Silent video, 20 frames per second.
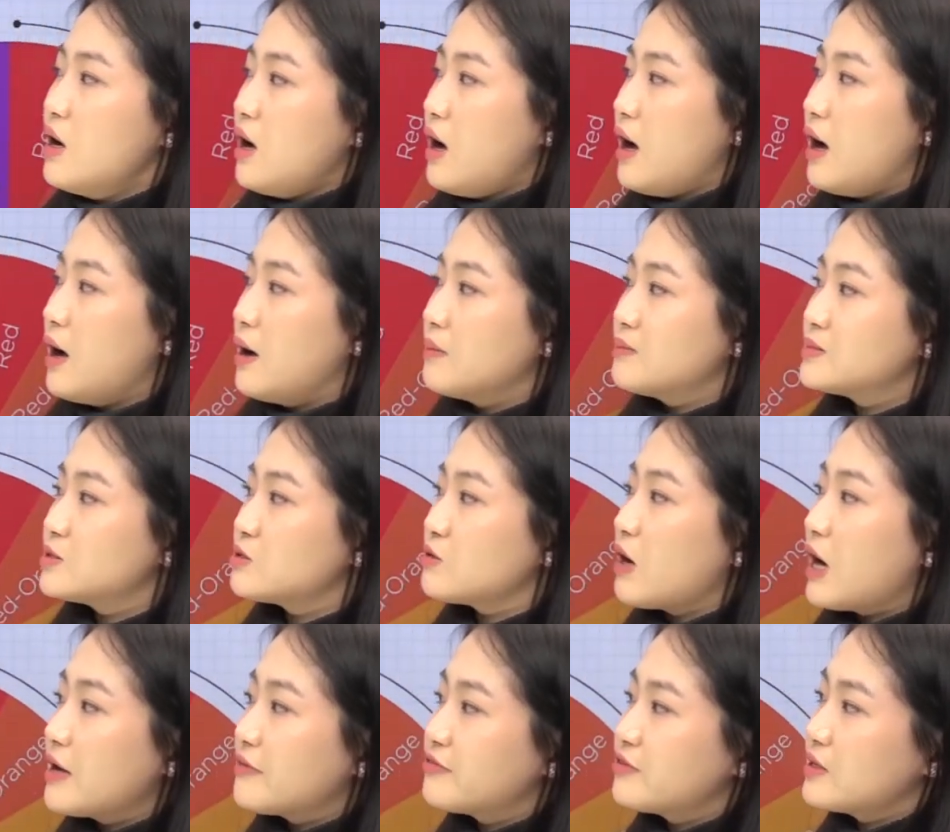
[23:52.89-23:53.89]
So
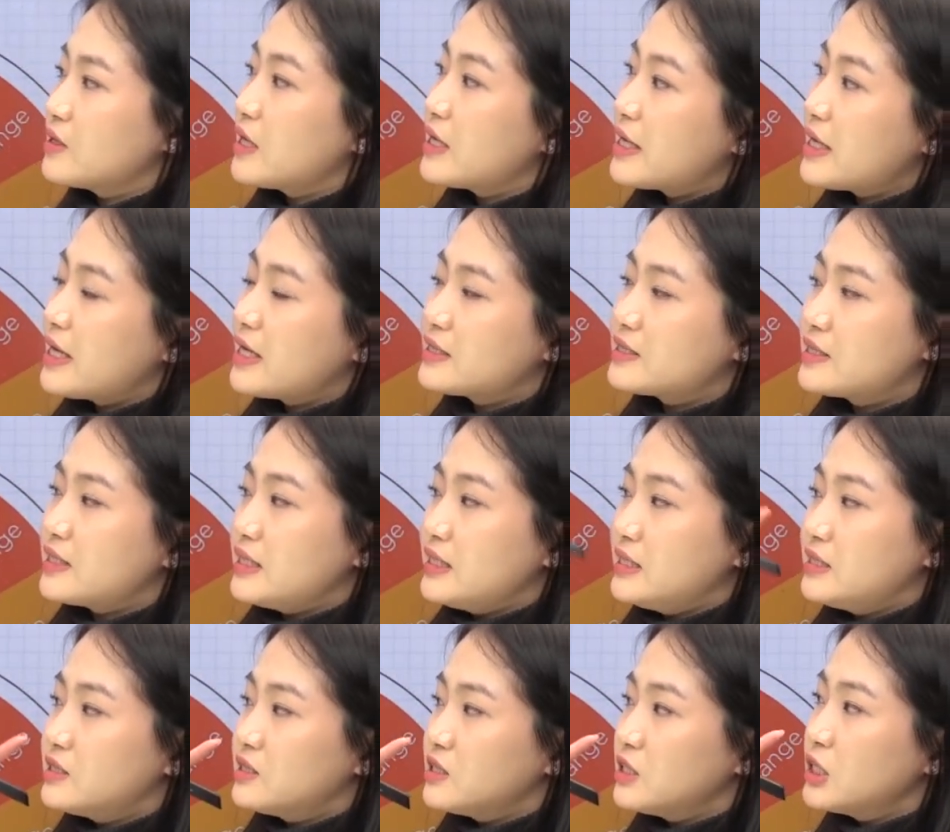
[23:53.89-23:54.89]
I feel like it's
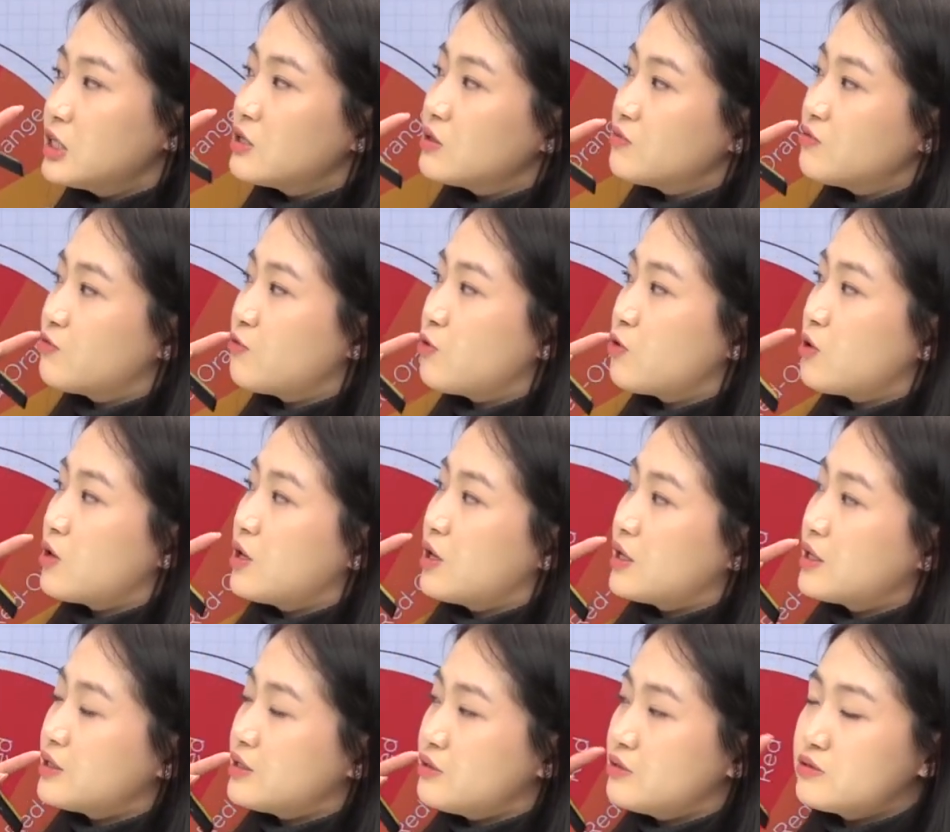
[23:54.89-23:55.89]
easier
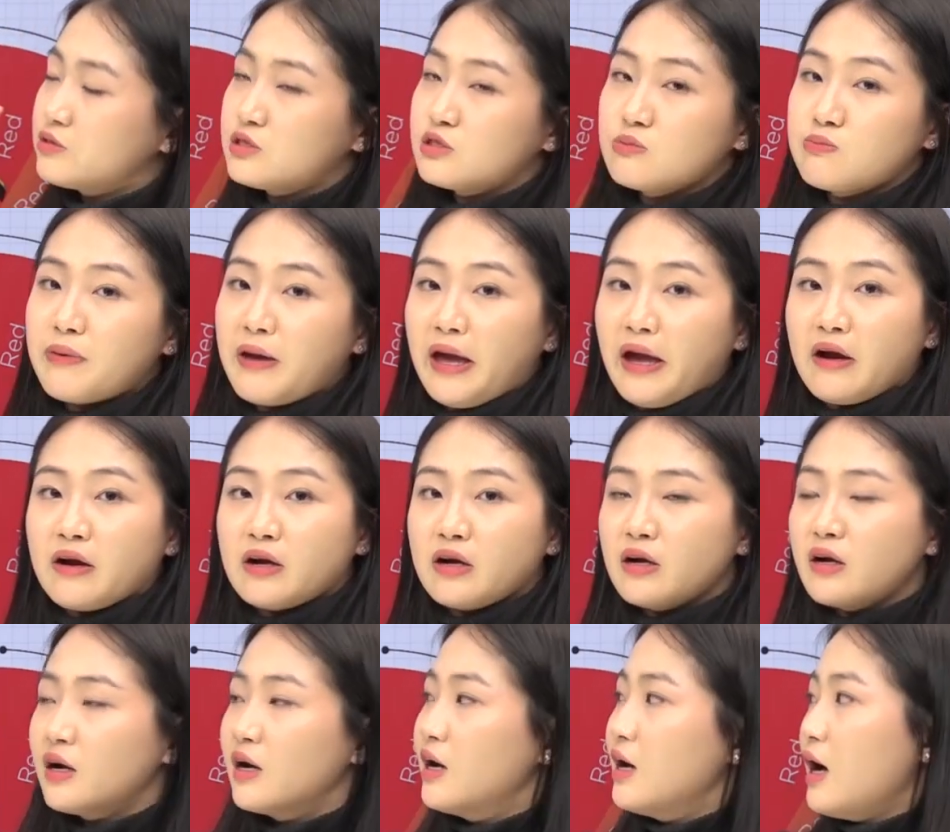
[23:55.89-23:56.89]
for you to
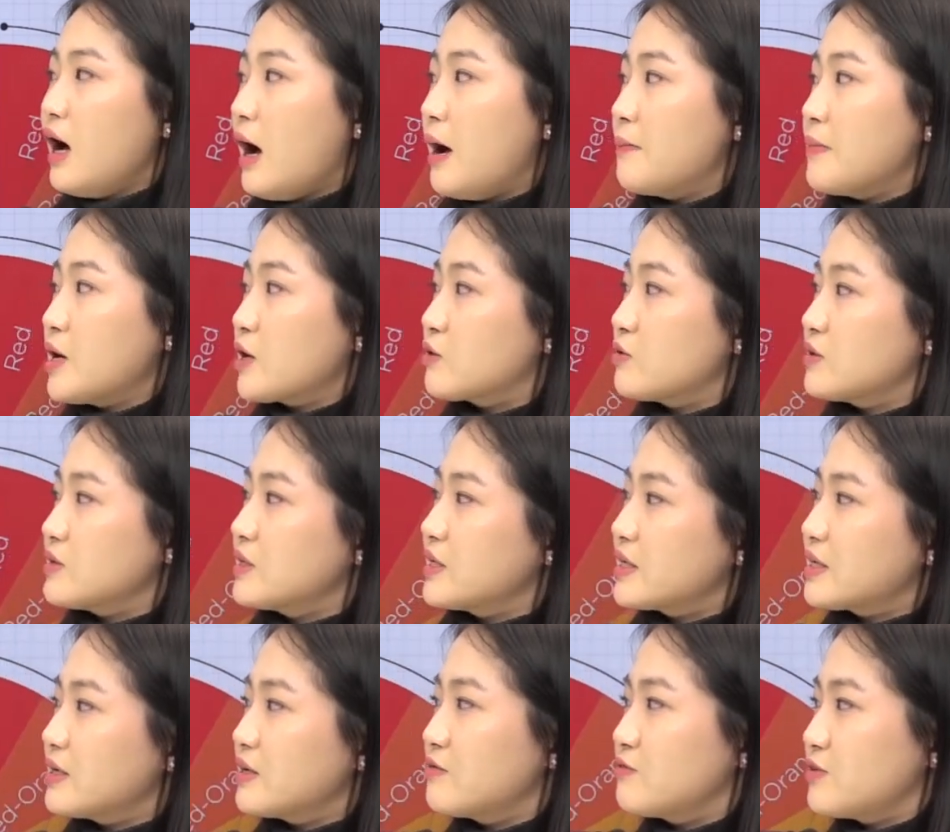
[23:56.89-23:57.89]
pair
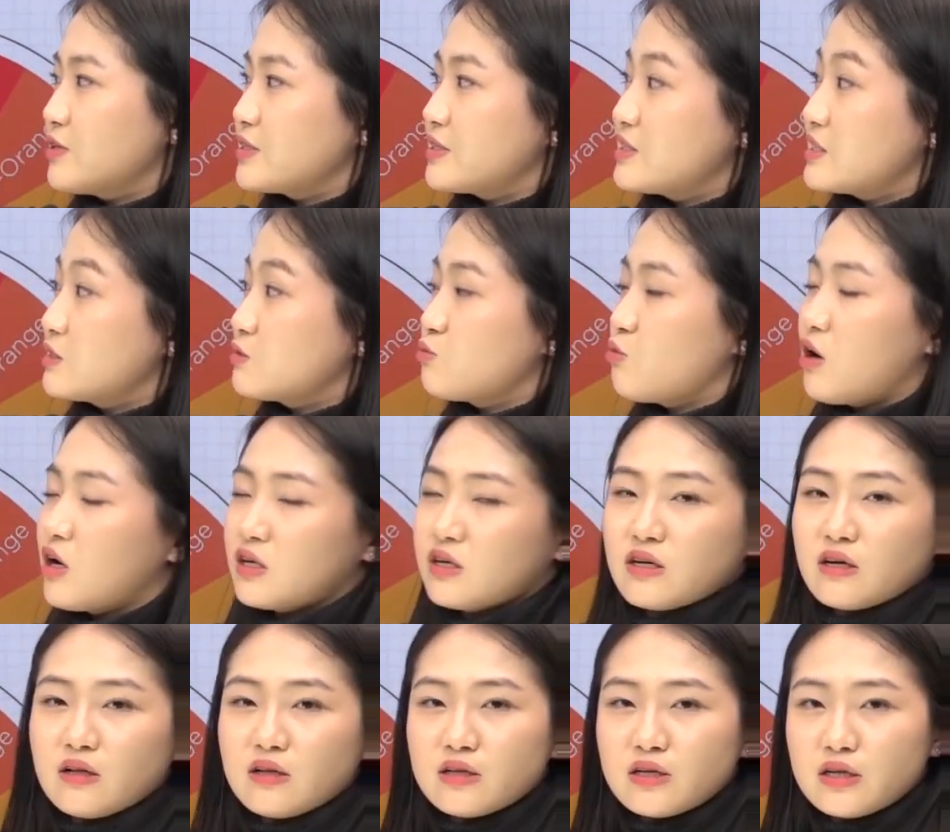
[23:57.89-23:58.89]
acrylic versus
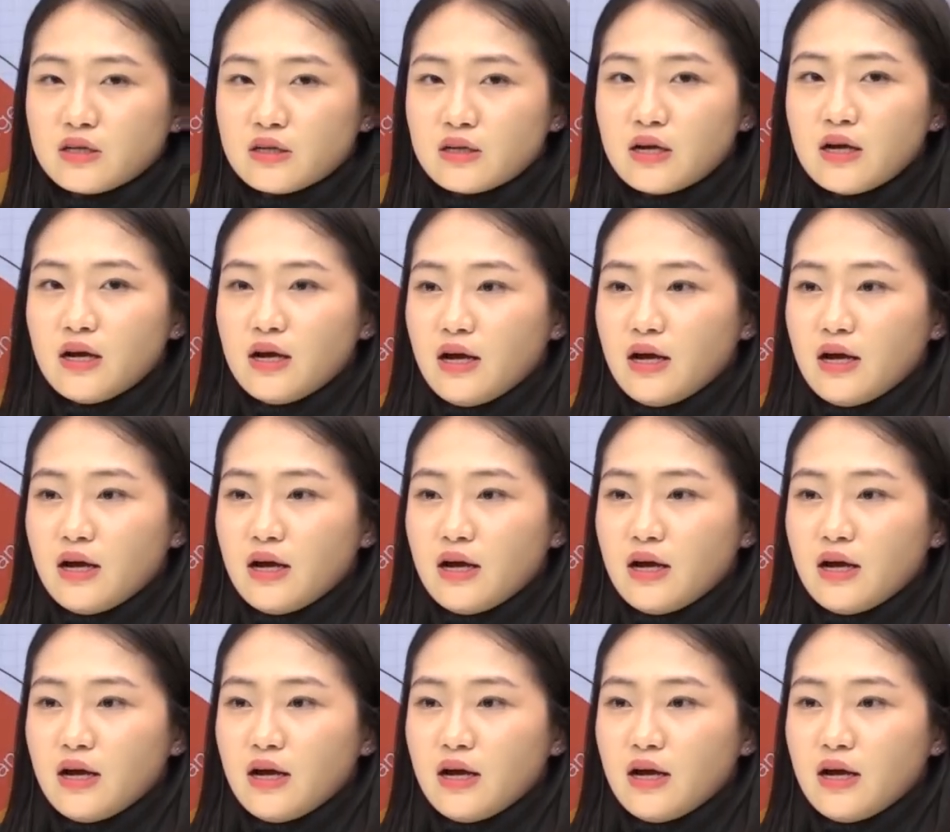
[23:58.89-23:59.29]
watercolor